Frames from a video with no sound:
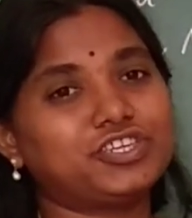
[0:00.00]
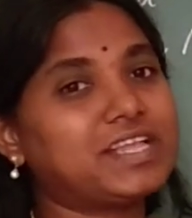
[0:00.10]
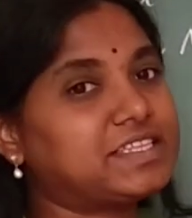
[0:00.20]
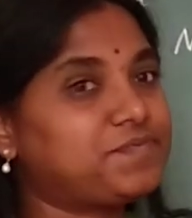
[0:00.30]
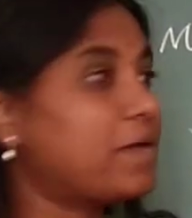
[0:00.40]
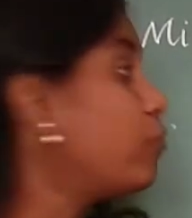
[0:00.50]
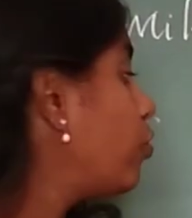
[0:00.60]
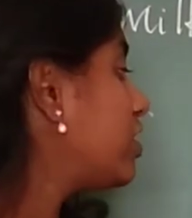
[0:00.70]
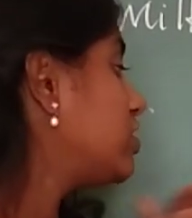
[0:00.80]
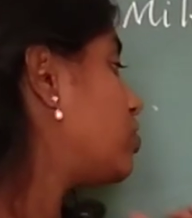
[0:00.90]
That's why
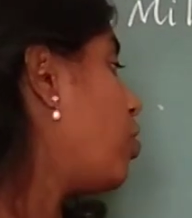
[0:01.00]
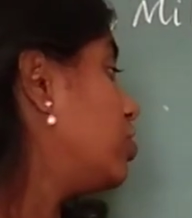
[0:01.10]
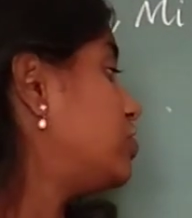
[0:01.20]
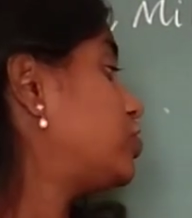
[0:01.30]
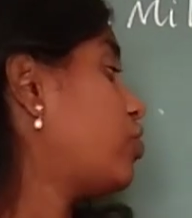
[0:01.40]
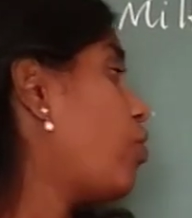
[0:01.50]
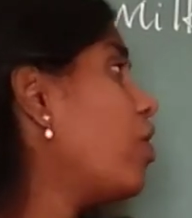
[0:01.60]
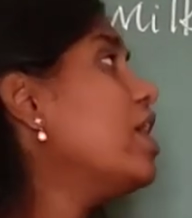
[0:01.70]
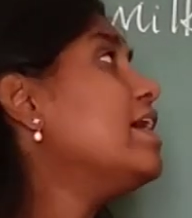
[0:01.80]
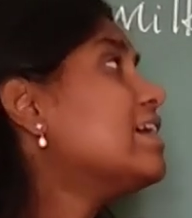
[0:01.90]
moon is also
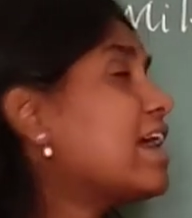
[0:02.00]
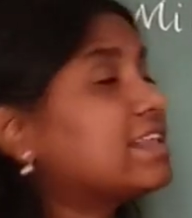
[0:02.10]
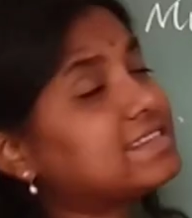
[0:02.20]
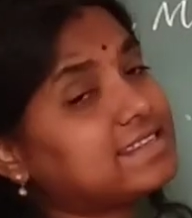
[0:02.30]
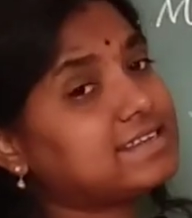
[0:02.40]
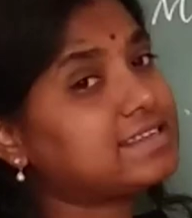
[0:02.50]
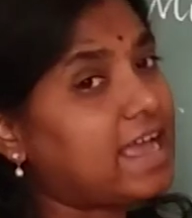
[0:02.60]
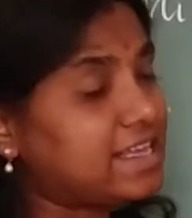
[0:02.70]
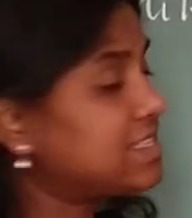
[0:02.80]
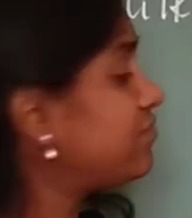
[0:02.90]
considered
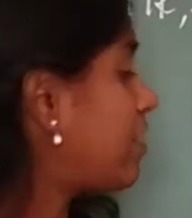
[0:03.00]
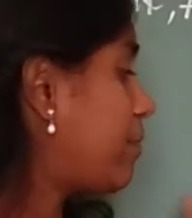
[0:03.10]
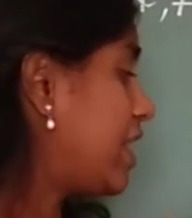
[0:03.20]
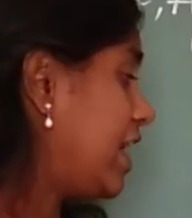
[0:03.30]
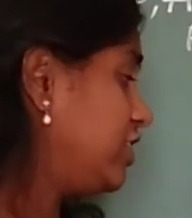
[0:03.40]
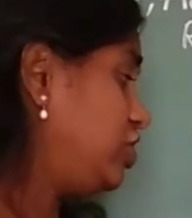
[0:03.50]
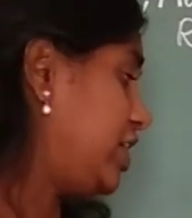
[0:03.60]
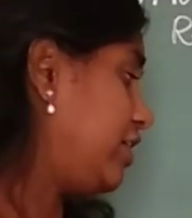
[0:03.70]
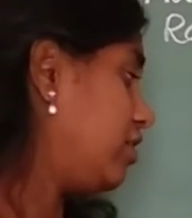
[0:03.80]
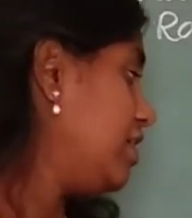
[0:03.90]
as feminine
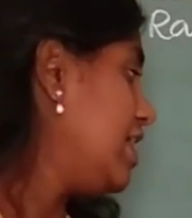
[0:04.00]
gender.